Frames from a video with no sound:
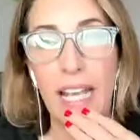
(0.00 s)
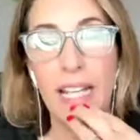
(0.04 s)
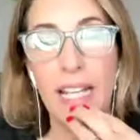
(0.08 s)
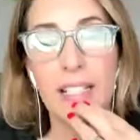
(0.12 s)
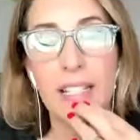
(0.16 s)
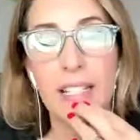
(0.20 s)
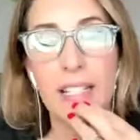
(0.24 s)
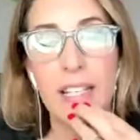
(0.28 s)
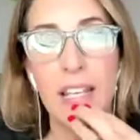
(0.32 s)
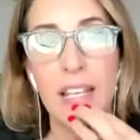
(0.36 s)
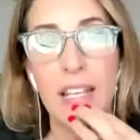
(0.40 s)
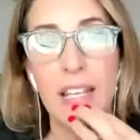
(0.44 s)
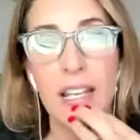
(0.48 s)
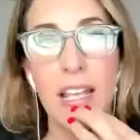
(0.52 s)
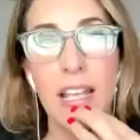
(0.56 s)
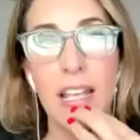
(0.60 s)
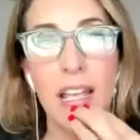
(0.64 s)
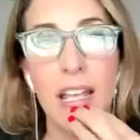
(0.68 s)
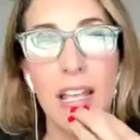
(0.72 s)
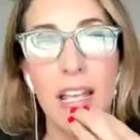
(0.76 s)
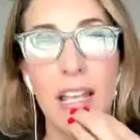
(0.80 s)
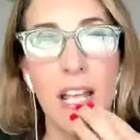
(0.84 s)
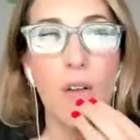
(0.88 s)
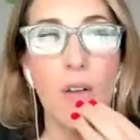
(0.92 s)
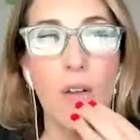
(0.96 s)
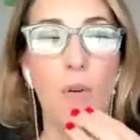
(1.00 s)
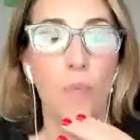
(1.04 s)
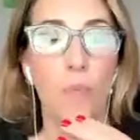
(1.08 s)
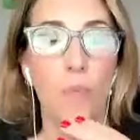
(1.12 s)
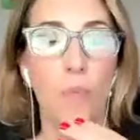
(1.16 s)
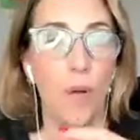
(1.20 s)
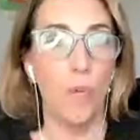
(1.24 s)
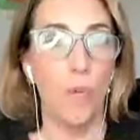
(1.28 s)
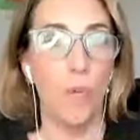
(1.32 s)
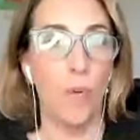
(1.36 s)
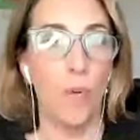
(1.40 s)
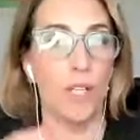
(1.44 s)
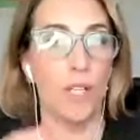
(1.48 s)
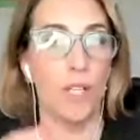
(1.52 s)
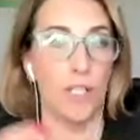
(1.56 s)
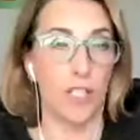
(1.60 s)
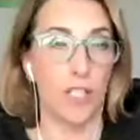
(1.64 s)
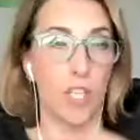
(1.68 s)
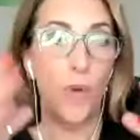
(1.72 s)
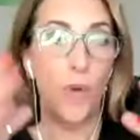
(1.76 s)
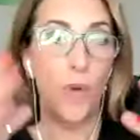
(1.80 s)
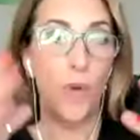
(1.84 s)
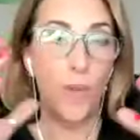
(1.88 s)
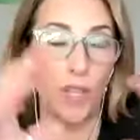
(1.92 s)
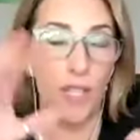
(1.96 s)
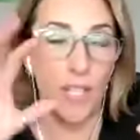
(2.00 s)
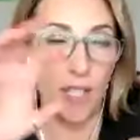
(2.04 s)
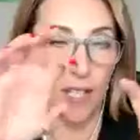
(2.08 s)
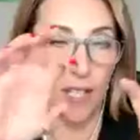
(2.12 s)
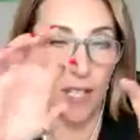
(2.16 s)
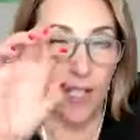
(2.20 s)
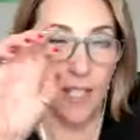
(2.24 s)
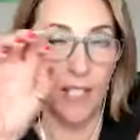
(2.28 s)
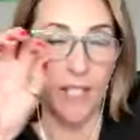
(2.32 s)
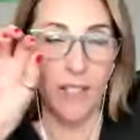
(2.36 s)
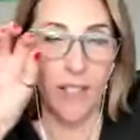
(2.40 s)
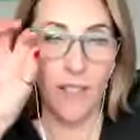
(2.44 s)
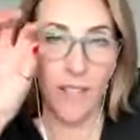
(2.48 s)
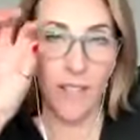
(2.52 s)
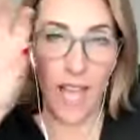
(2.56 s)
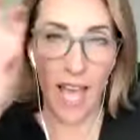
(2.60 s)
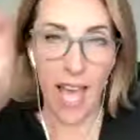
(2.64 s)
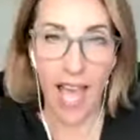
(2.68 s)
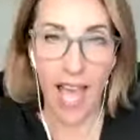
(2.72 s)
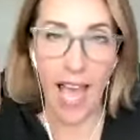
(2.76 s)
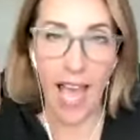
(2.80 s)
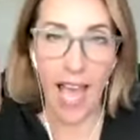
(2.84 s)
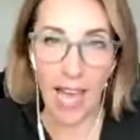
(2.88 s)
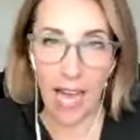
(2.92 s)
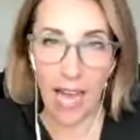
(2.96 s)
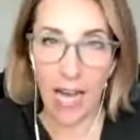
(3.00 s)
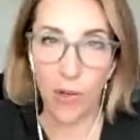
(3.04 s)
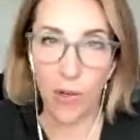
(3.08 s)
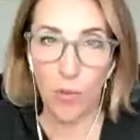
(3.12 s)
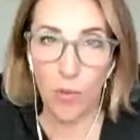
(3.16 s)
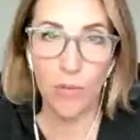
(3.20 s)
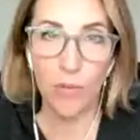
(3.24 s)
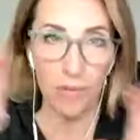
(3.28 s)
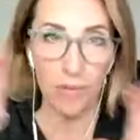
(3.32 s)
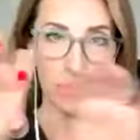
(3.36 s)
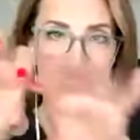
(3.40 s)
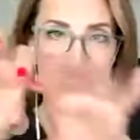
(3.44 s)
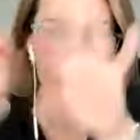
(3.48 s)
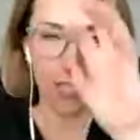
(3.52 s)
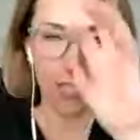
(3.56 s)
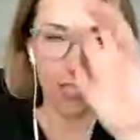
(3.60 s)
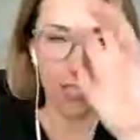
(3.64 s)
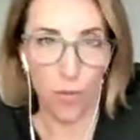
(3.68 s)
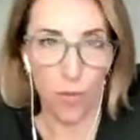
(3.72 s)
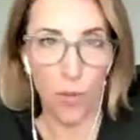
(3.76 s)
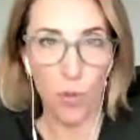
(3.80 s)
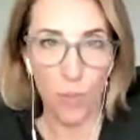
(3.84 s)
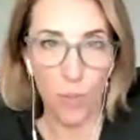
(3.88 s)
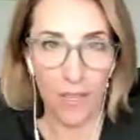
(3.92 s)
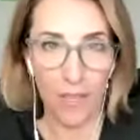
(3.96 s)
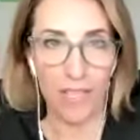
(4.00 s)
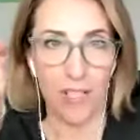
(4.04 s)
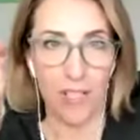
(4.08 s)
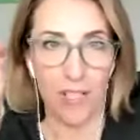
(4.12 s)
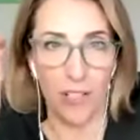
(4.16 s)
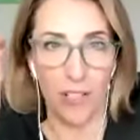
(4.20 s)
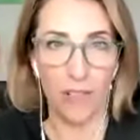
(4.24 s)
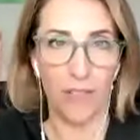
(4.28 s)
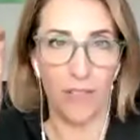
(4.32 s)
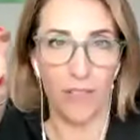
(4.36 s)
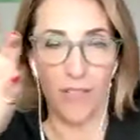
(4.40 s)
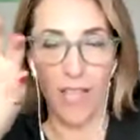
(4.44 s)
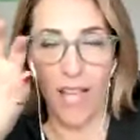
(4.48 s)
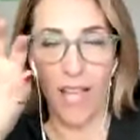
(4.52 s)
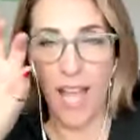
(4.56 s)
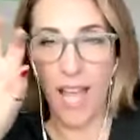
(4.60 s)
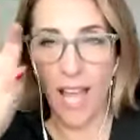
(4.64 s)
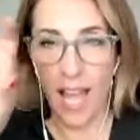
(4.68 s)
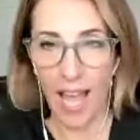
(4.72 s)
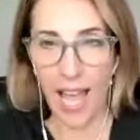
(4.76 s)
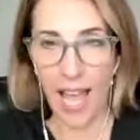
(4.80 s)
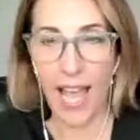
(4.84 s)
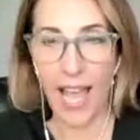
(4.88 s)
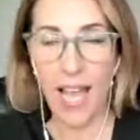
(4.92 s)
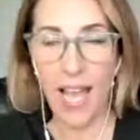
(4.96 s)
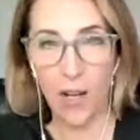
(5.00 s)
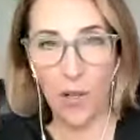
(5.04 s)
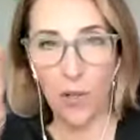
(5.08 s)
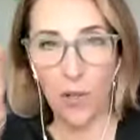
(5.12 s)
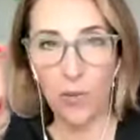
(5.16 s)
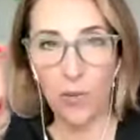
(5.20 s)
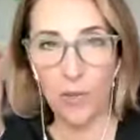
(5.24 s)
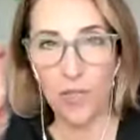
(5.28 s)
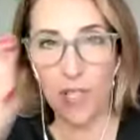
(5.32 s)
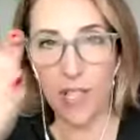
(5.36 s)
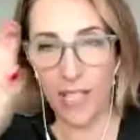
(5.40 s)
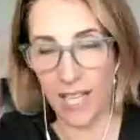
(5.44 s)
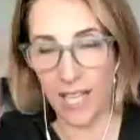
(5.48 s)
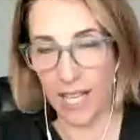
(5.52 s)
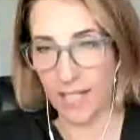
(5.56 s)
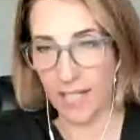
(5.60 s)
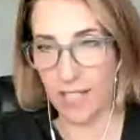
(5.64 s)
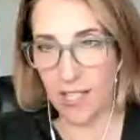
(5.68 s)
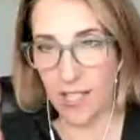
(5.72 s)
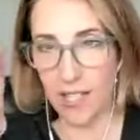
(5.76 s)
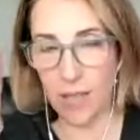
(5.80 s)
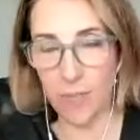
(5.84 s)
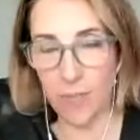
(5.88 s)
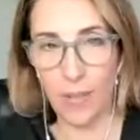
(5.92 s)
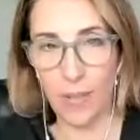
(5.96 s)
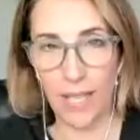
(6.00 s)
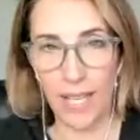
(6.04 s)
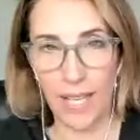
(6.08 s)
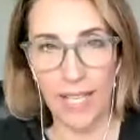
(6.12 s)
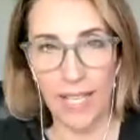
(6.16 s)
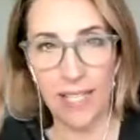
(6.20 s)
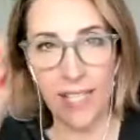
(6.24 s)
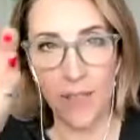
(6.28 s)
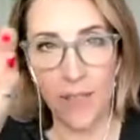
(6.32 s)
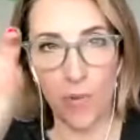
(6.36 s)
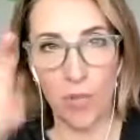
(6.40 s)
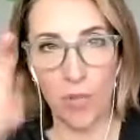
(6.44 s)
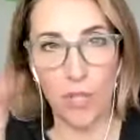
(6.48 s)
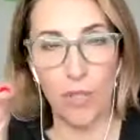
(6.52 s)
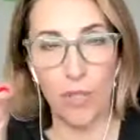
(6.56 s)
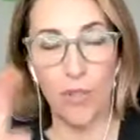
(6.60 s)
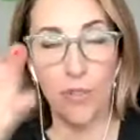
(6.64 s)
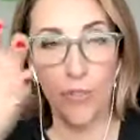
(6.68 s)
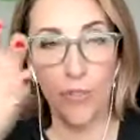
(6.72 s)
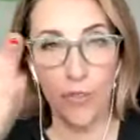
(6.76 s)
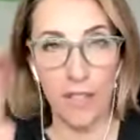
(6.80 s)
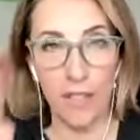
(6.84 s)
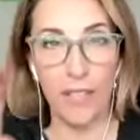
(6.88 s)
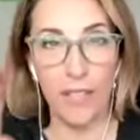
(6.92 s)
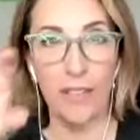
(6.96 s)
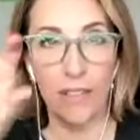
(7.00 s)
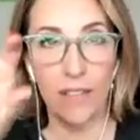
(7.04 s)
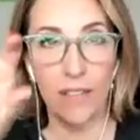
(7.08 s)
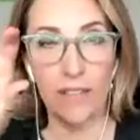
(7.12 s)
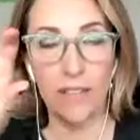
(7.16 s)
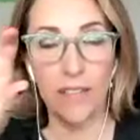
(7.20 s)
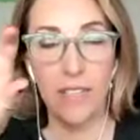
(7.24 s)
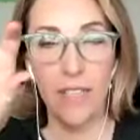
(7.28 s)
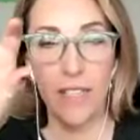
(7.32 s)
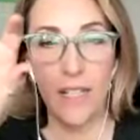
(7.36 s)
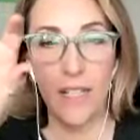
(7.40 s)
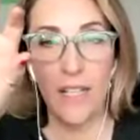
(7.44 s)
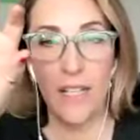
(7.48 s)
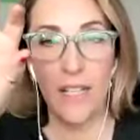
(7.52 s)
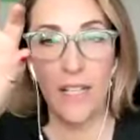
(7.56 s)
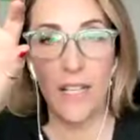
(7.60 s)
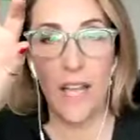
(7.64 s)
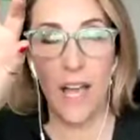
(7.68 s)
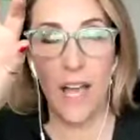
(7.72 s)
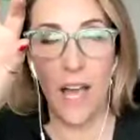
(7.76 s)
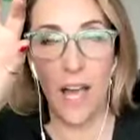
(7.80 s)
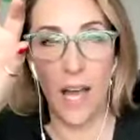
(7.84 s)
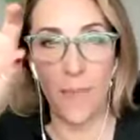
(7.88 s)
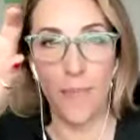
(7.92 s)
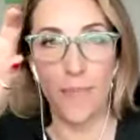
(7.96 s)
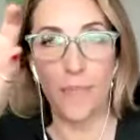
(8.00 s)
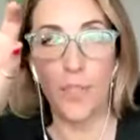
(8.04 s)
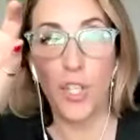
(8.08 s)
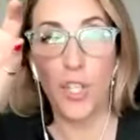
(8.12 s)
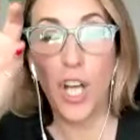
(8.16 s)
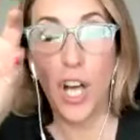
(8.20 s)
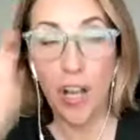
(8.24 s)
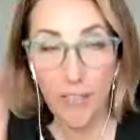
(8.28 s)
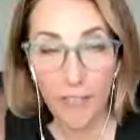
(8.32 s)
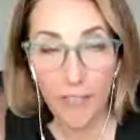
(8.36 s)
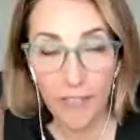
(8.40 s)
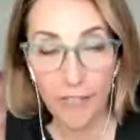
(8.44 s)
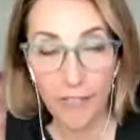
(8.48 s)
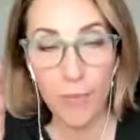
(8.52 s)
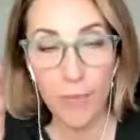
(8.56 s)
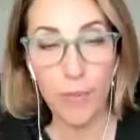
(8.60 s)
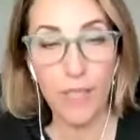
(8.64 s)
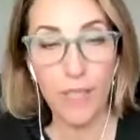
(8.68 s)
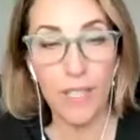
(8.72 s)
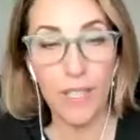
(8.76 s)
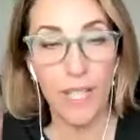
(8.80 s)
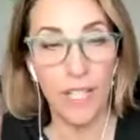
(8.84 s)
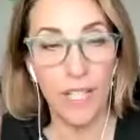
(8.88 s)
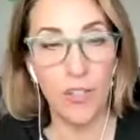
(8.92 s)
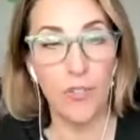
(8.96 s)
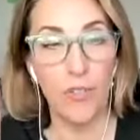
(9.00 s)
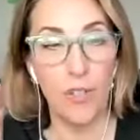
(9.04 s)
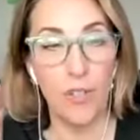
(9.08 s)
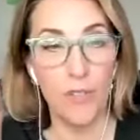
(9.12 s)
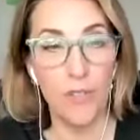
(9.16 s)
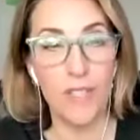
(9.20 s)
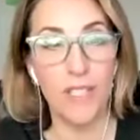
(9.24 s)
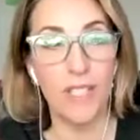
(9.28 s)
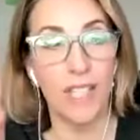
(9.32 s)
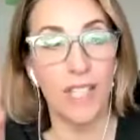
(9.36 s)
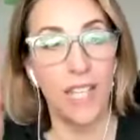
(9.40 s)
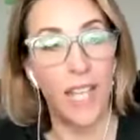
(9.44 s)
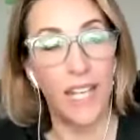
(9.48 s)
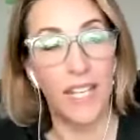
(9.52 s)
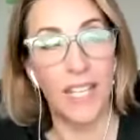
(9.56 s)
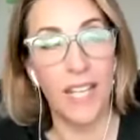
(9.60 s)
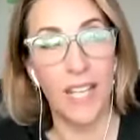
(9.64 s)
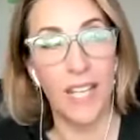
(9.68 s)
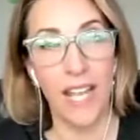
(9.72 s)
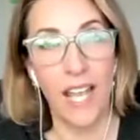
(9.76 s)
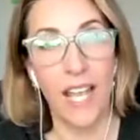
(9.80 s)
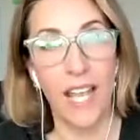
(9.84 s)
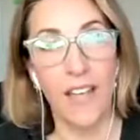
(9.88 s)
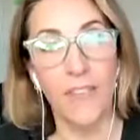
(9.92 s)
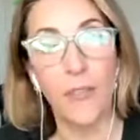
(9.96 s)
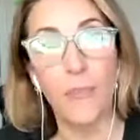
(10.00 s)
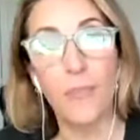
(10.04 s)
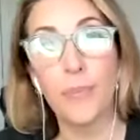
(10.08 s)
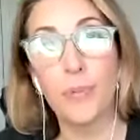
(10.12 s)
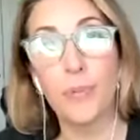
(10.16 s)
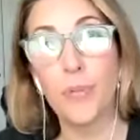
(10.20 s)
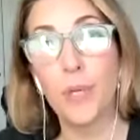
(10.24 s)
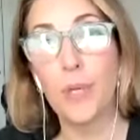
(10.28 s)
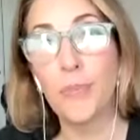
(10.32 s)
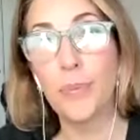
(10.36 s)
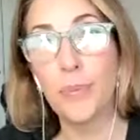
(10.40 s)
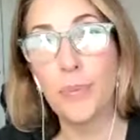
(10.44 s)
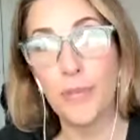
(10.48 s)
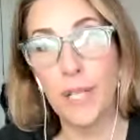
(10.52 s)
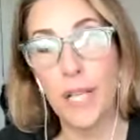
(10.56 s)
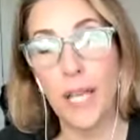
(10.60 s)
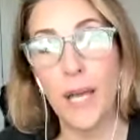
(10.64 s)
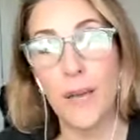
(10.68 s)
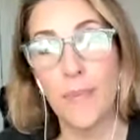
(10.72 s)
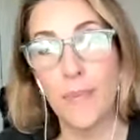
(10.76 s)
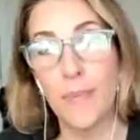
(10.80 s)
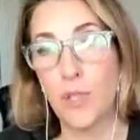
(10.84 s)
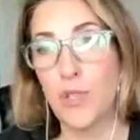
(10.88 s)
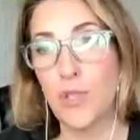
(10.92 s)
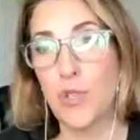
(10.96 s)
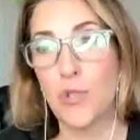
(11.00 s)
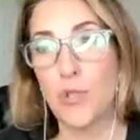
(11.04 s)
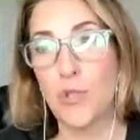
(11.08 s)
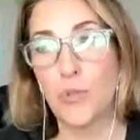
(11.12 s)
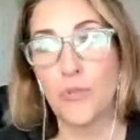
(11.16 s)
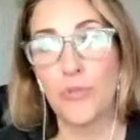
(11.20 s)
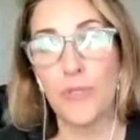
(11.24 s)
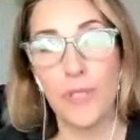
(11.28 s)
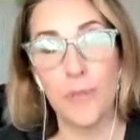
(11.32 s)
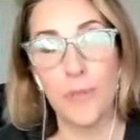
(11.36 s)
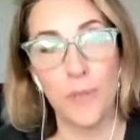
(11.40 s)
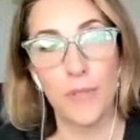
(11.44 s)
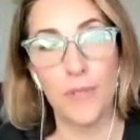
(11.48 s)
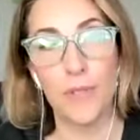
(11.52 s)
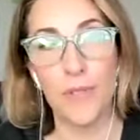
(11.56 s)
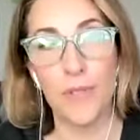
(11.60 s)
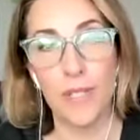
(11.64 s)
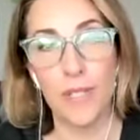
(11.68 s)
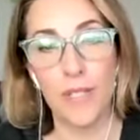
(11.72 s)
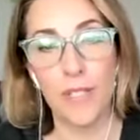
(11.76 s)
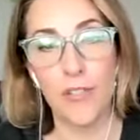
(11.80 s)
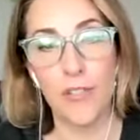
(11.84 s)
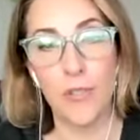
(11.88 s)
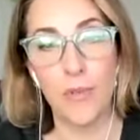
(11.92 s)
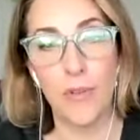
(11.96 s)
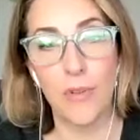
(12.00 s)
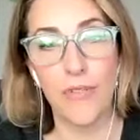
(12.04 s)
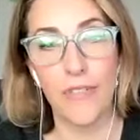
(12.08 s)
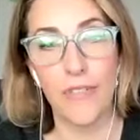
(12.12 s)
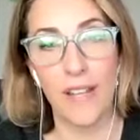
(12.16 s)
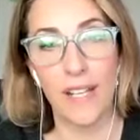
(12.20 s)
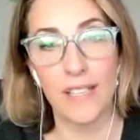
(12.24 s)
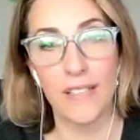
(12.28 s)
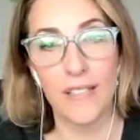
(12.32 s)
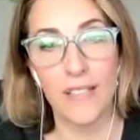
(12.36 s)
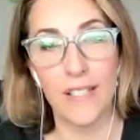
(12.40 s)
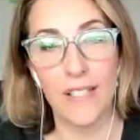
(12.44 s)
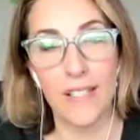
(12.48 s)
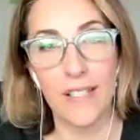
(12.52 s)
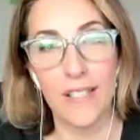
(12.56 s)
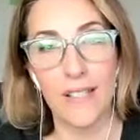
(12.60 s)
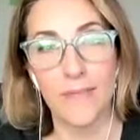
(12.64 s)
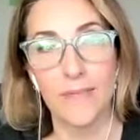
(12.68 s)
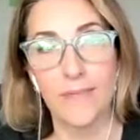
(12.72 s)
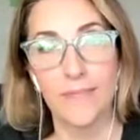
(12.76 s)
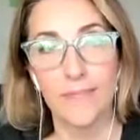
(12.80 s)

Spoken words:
And so the how, that's what we do. The how to get to the place where you feel comfortable in your own skin and have appropriate emotional responses to events.